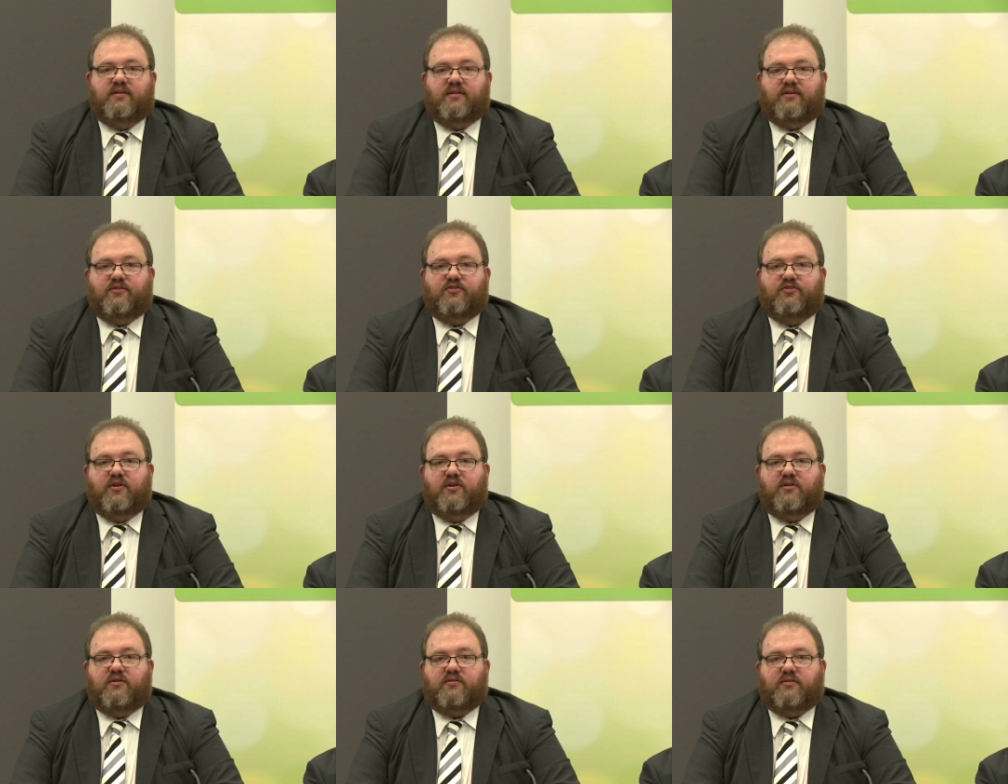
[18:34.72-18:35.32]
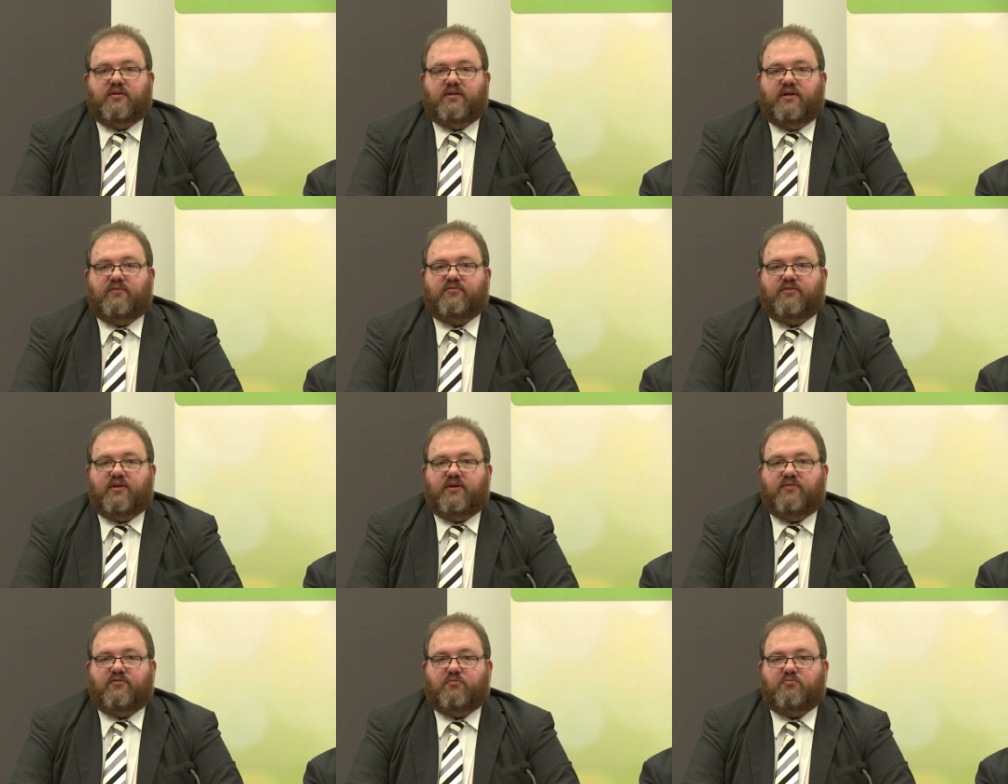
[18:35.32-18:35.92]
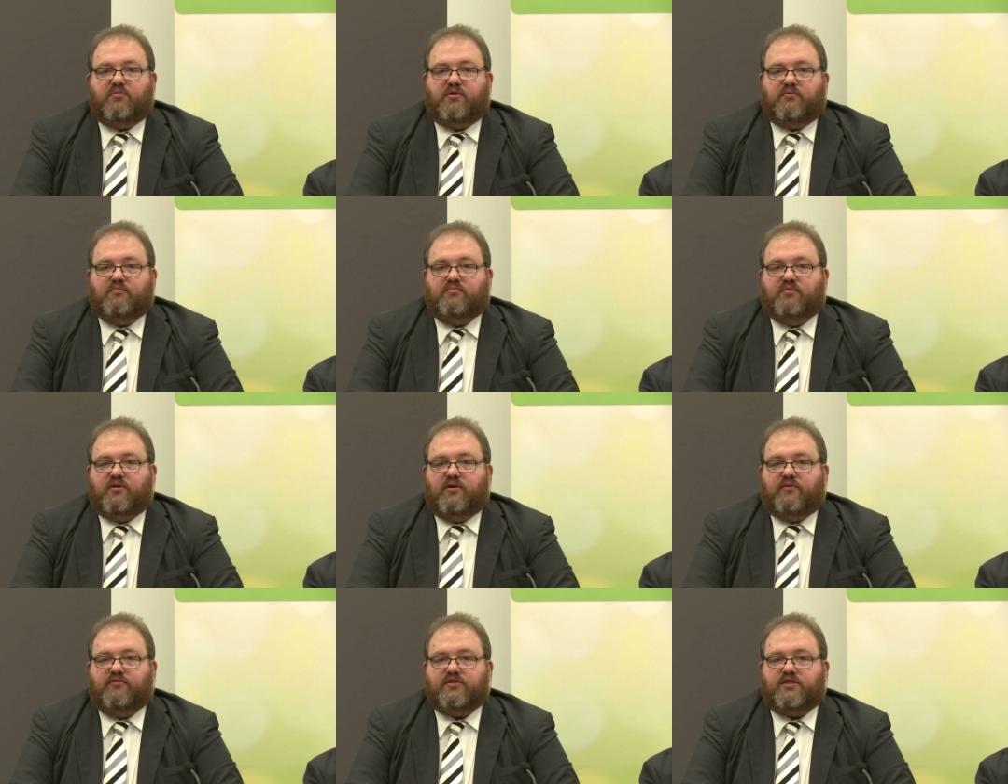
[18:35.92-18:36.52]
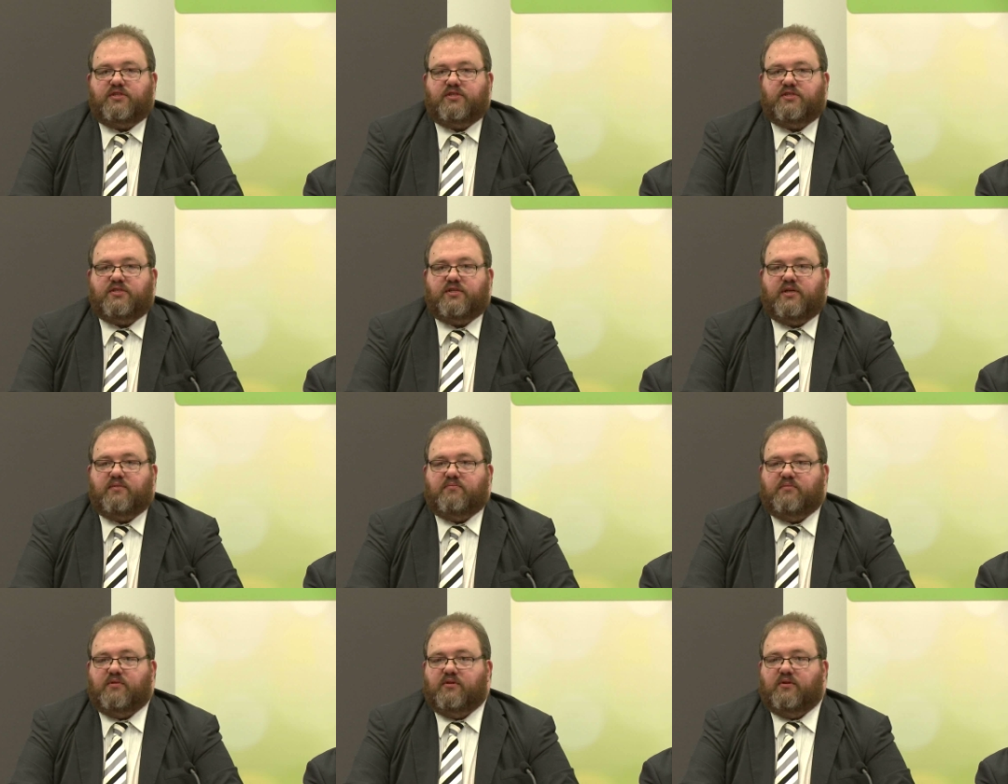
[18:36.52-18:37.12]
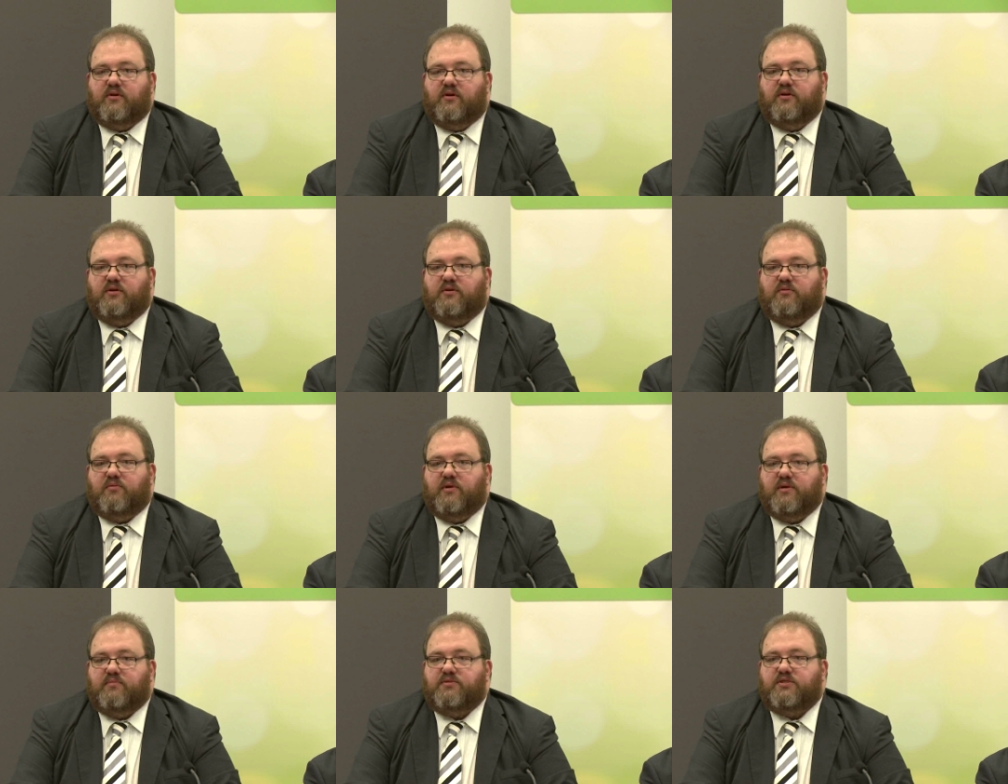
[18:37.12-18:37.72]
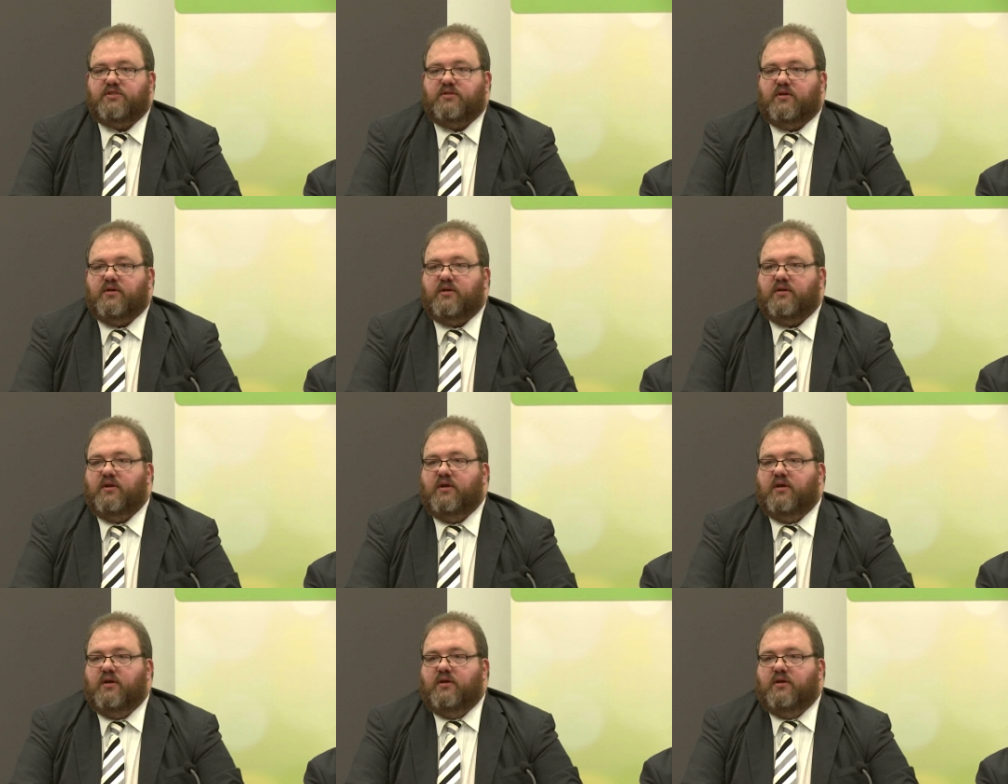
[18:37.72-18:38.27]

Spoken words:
It's no longer enough to have a privacy statement on a website.